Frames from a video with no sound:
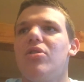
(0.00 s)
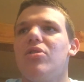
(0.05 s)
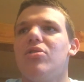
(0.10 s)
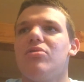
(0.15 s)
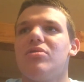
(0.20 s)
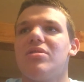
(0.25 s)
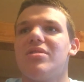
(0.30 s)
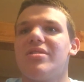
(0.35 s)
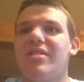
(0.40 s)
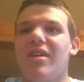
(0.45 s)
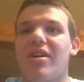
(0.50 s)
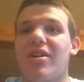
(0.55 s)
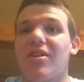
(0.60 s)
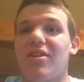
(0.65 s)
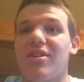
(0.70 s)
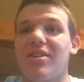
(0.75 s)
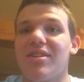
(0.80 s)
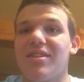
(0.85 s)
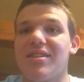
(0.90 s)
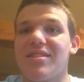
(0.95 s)
who snuck
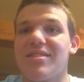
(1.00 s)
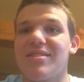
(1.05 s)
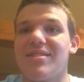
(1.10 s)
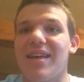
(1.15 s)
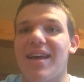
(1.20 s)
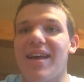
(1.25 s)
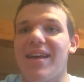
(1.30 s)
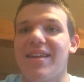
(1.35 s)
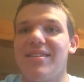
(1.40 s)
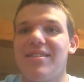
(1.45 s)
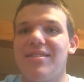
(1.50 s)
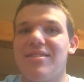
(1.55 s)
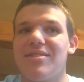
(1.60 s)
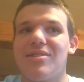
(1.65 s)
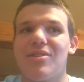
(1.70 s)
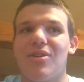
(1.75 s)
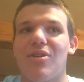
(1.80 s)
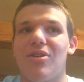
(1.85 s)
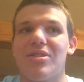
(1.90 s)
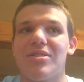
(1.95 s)
onto the set and
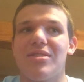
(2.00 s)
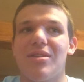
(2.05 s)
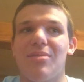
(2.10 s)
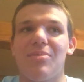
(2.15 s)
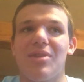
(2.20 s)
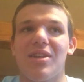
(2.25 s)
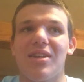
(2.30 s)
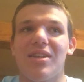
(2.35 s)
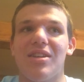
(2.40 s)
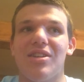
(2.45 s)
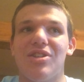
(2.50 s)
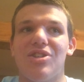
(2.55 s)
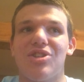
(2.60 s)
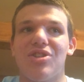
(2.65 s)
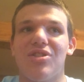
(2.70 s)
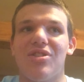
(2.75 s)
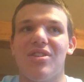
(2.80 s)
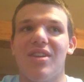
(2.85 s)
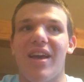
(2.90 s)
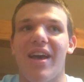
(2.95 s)
saw something he
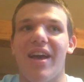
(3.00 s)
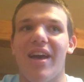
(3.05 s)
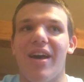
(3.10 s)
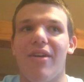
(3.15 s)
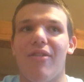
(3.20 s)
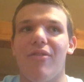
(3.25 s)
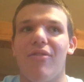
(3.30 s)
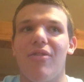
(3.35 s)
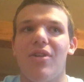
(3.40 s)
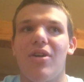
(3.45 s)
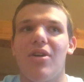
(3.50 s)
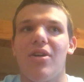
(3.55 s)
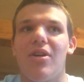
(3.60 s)
shouldn't have.